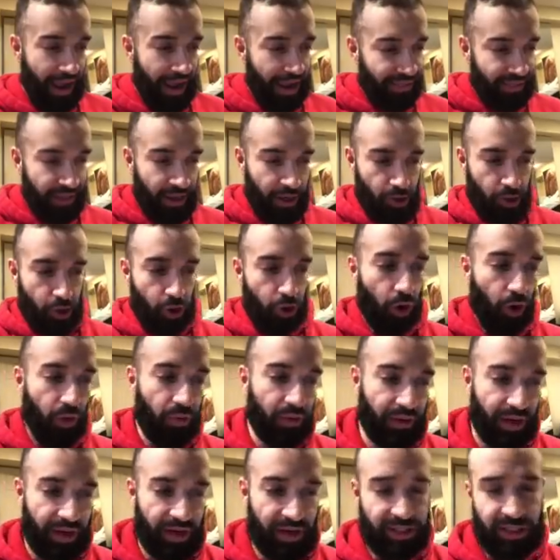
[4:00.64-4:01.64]
And there you go.
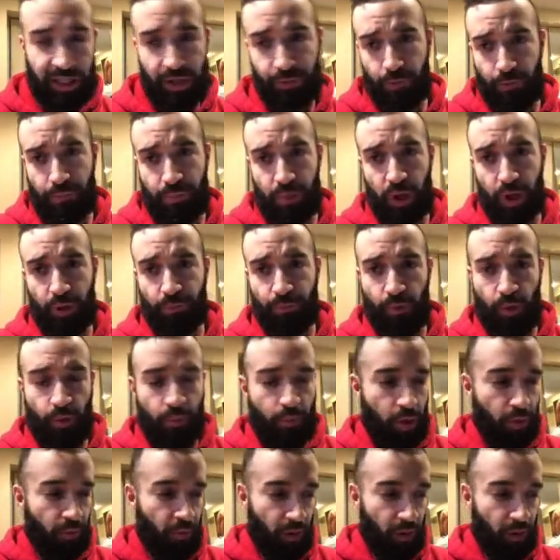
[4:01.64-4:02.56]
You got yourself a beautiful,